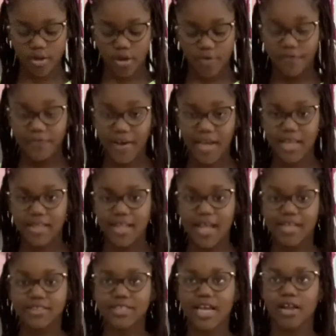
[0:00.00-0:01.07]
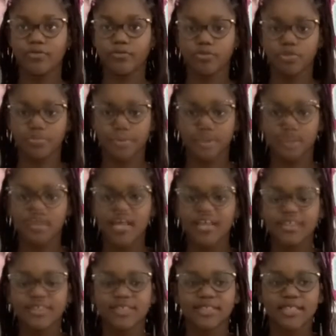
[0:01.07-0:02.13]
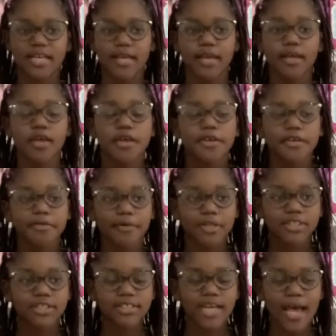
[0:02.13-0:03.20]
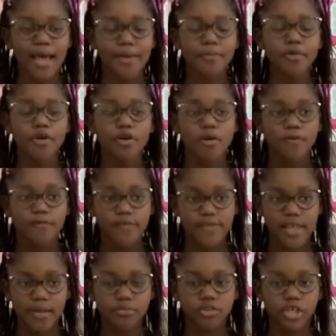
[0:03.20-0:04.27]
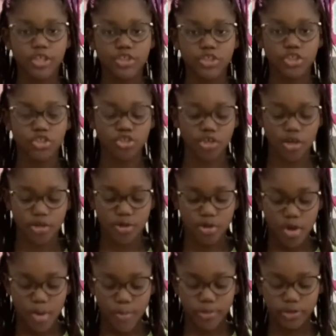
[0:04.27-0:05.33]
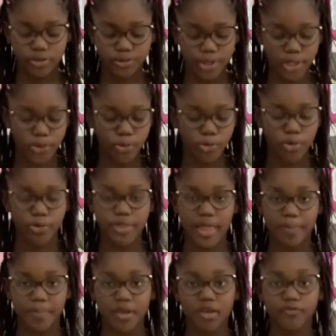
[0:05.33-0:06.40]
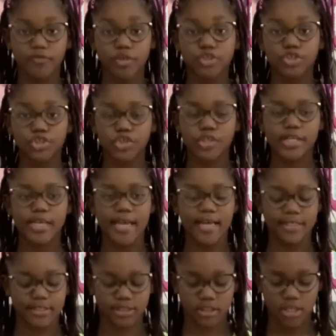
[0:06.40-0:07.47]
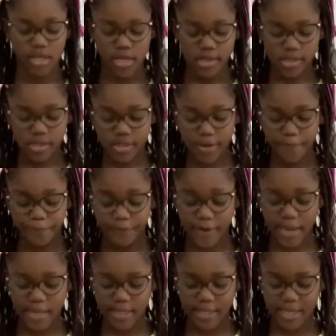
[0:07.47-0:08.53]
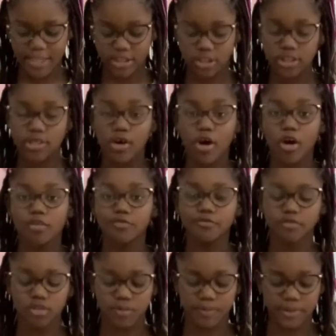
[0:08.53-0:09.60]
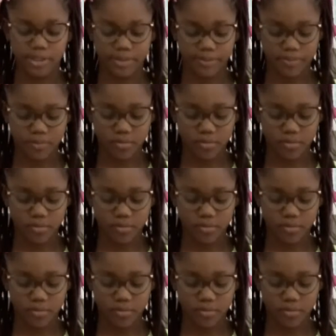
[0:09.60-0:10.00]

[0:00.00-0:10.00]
Violet and Ruby, so the next day, it was time for them to audition between who they picked for Juliet, either Violet or Ruby.